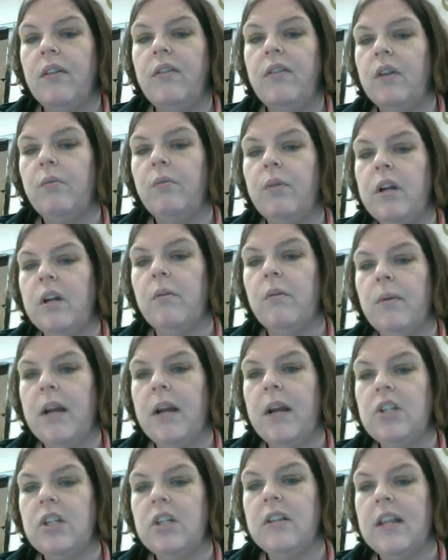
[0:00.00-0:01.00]
then
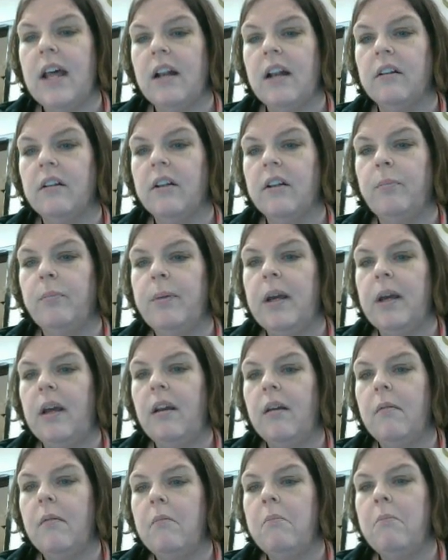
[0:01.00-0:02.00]
rearranging that a little
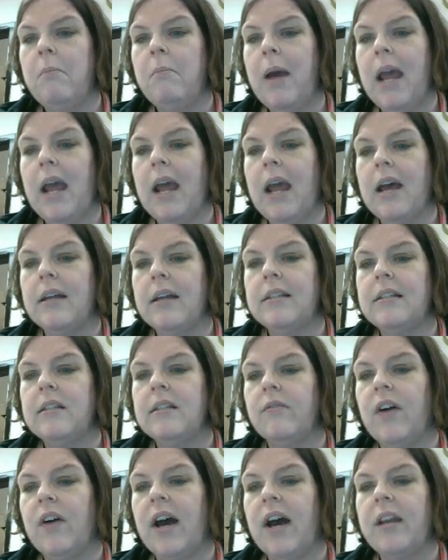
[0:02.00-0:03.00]
bit, mass
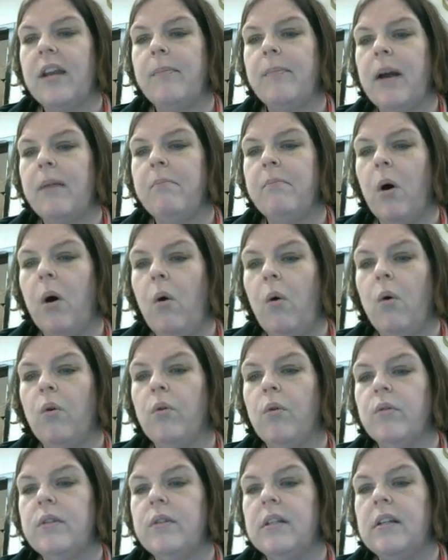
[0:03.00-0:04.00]
divided by
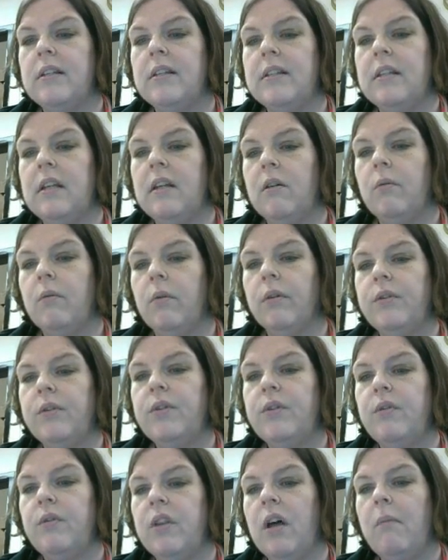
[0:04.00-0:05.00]
moles is equal
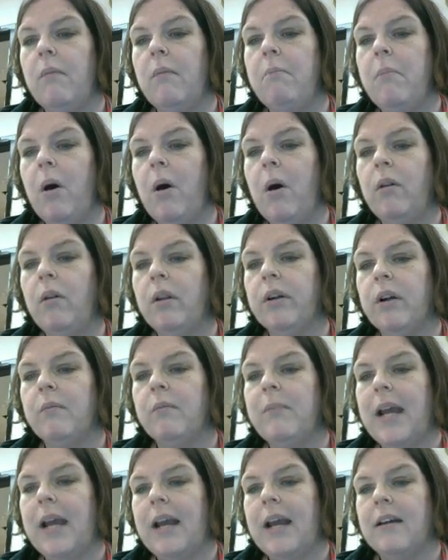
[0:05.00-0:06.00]
to the
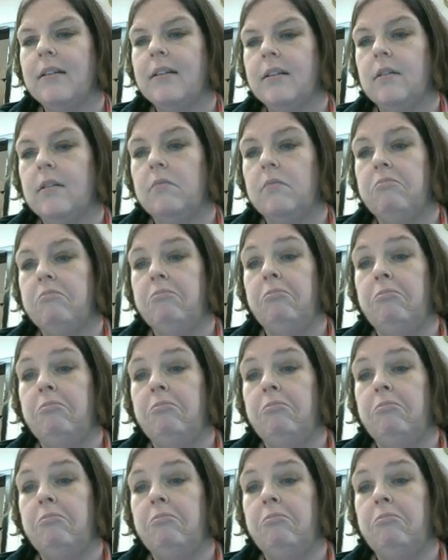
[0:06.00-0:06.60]
molar mass.